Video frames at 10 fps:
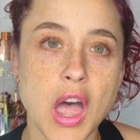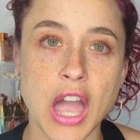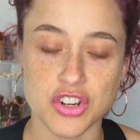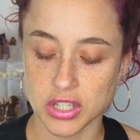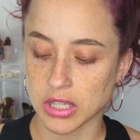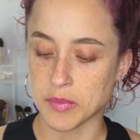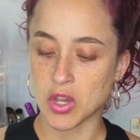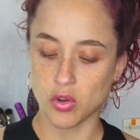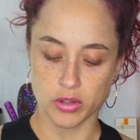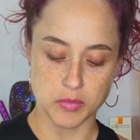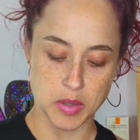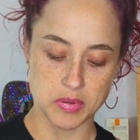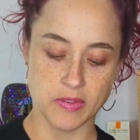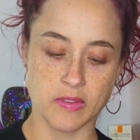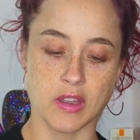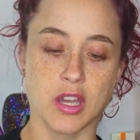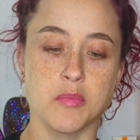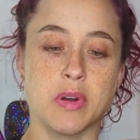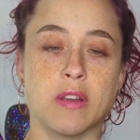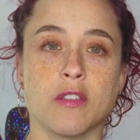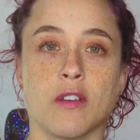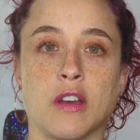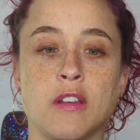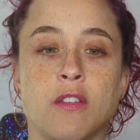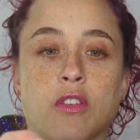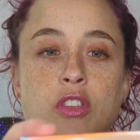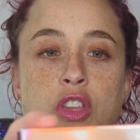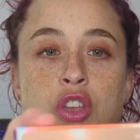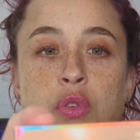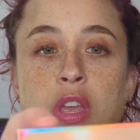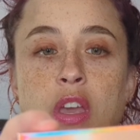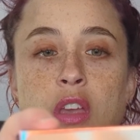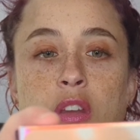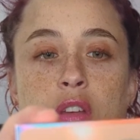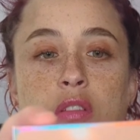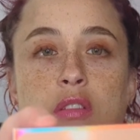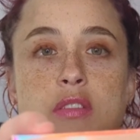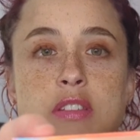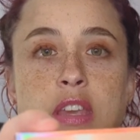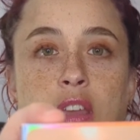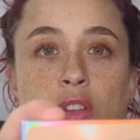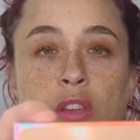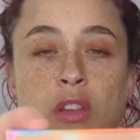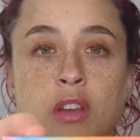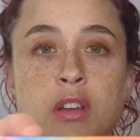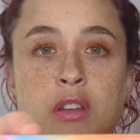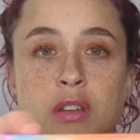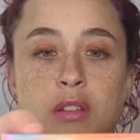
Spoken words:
Actually, let me hold them up side by side so that you can take a look.